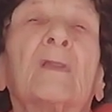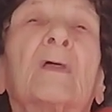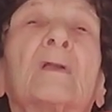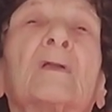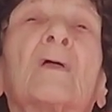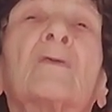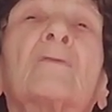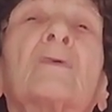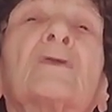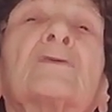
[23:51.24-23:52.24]
And then
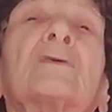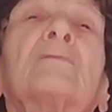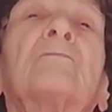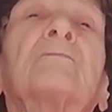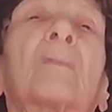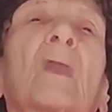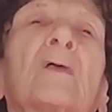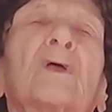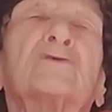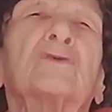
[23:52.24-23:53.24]
another reason
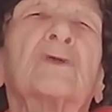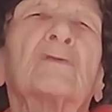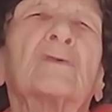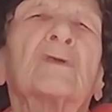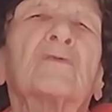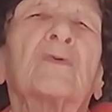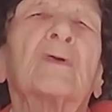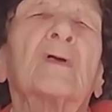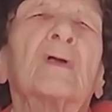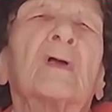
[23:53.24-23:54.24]
that you get rid of
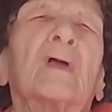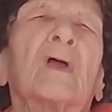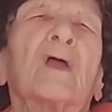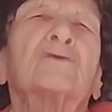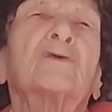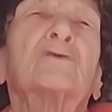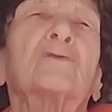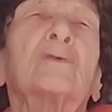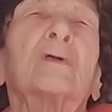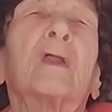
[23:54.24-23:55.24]
fear is that
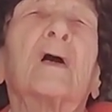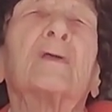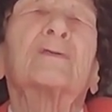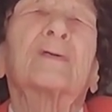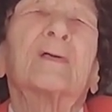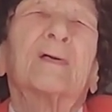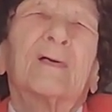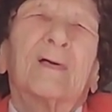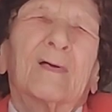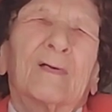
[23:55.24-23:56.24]
you realize
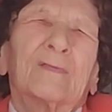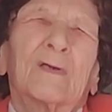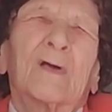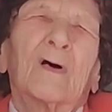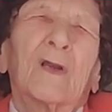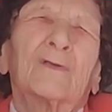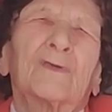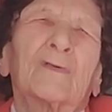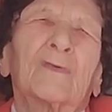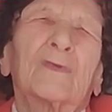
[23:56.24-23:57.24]
that God
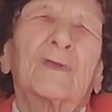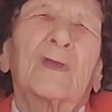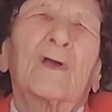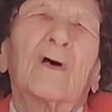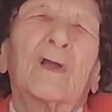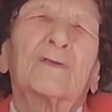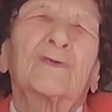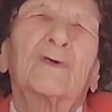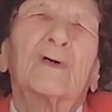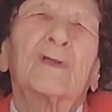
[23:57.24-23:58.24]
is everything, God
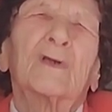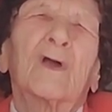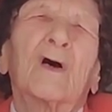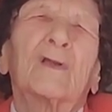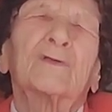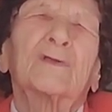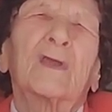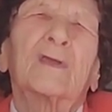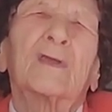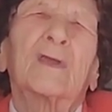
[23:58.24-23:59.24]
is good, and God is
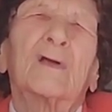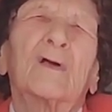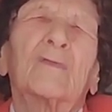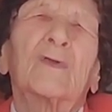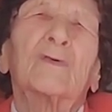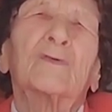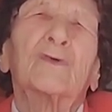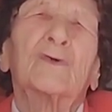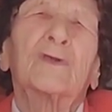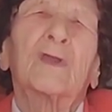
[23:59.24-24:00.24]
taking care of you, and
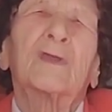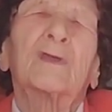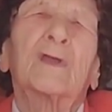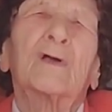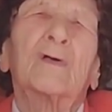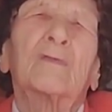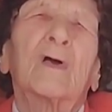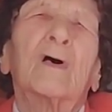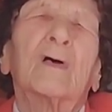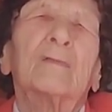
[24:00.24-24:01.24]
you're taking care of
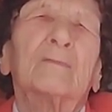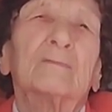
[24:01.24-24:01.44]
God.